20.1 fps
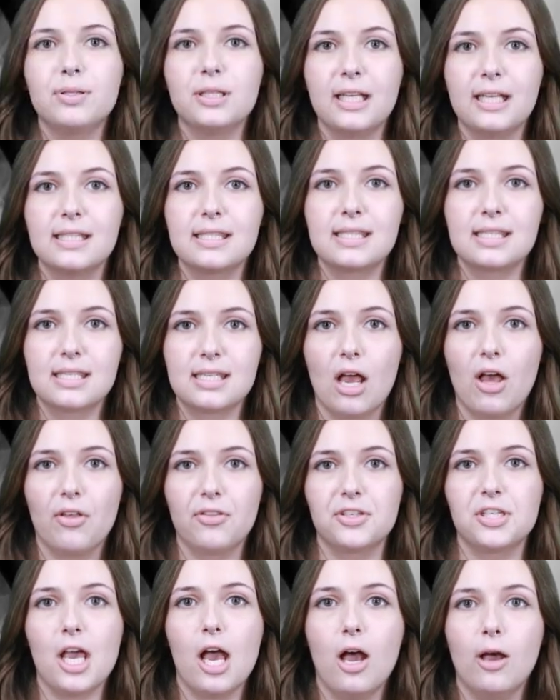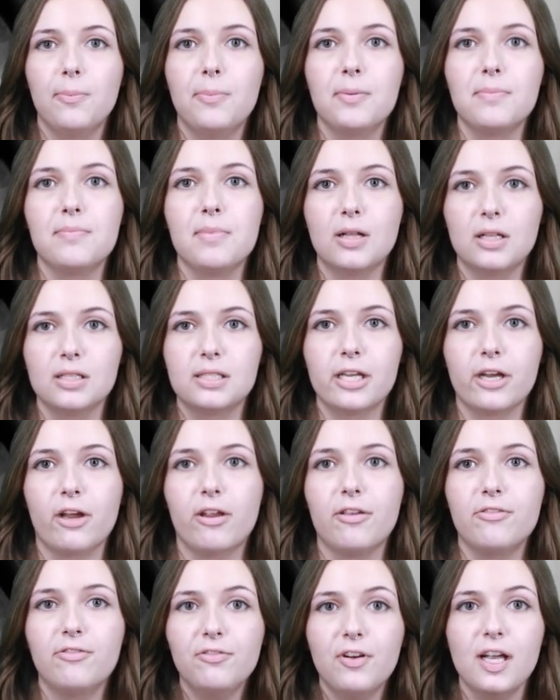planes stealth to help in
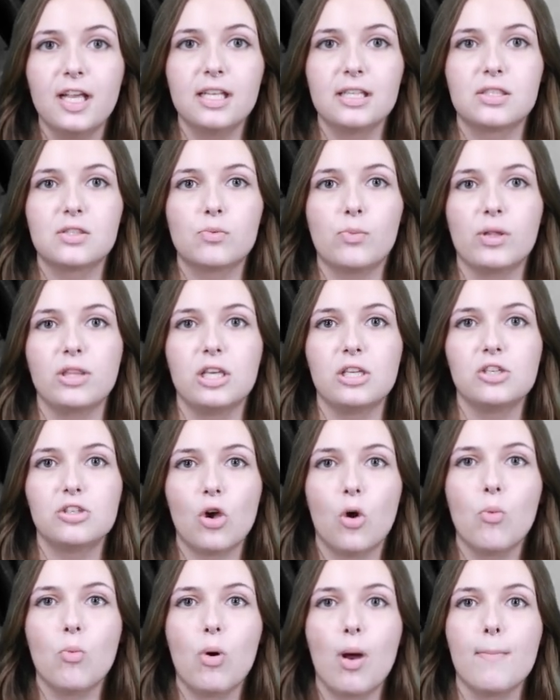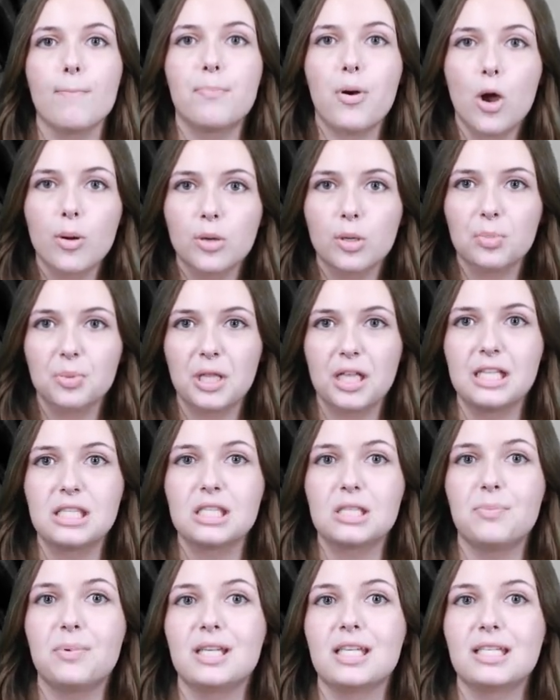military fights when they don't want bomber
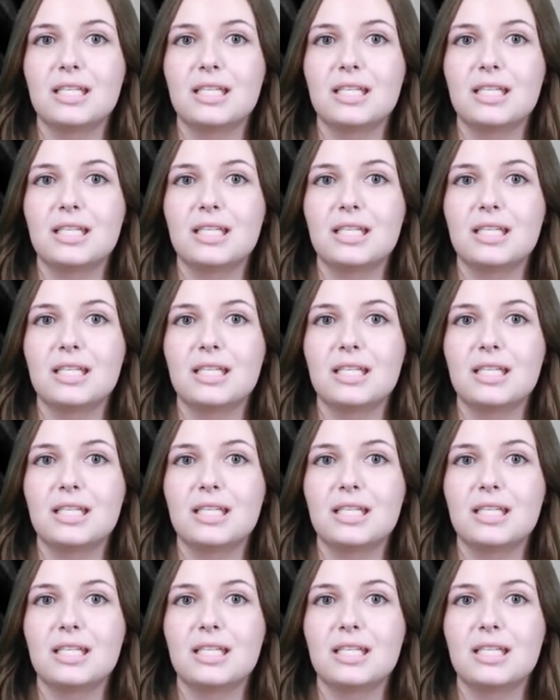planes to be